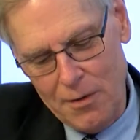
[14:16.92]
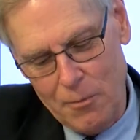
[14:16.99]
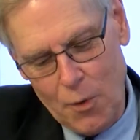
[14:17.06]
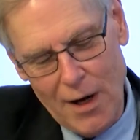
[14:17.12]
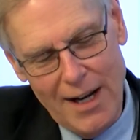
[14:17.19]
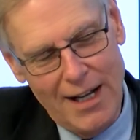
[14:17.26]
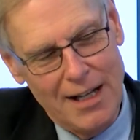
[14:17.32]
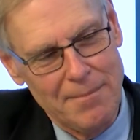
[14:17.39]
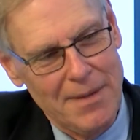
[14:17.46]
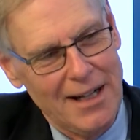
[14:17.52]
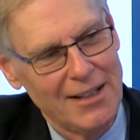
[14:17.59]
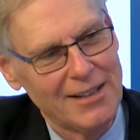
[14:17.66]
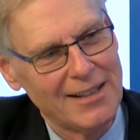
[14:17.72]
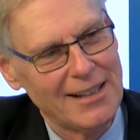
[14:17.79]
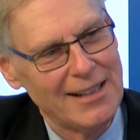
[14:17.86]
break
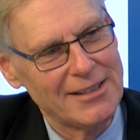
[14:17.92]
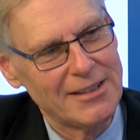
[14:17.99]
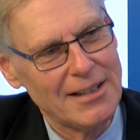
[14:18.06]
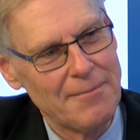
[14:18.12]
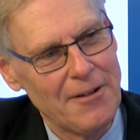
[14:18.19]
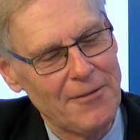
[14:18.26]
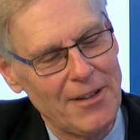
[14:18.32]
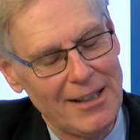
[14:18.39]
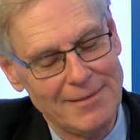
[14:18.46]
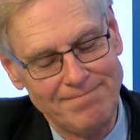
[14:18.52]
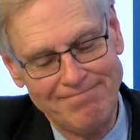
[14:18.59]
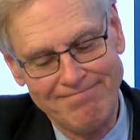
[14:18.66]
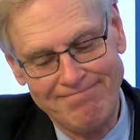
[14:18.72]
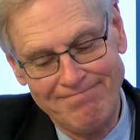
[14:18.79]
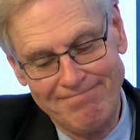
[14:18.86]
about some of the
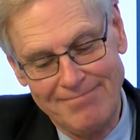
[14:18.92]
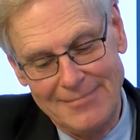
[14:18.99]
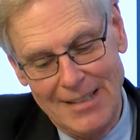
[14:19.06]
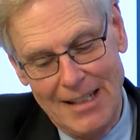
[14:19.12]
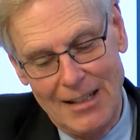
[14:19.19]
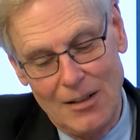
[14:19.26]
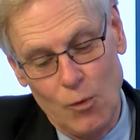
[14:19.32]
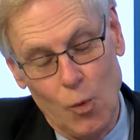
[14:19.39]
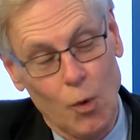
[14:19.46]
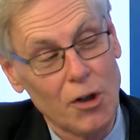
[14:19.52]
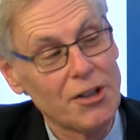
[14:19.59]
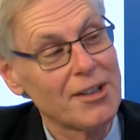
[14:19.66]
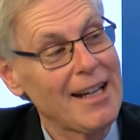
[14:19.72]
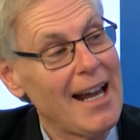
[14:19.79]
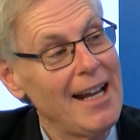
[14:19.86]

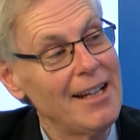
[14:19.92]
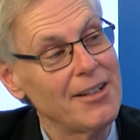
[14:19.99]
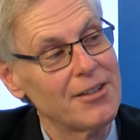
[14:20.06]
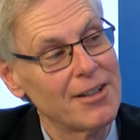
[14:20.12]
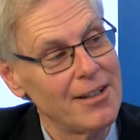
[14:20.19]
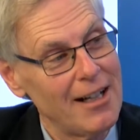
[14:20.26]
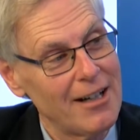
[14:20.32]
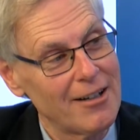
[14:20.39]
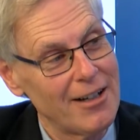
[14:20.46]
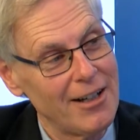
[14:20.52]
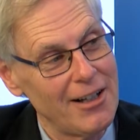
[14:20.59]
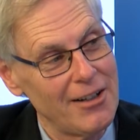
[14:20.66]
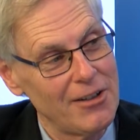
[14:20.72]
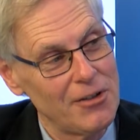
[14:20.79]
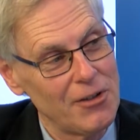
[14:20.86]
worst case
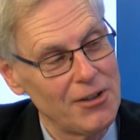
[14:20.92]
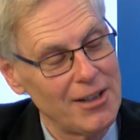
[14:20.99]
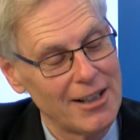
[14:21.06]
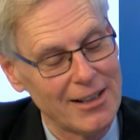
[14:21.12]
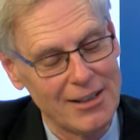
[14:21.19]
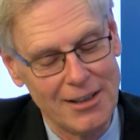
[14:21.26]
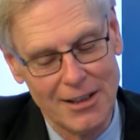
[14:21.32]
scenarios that could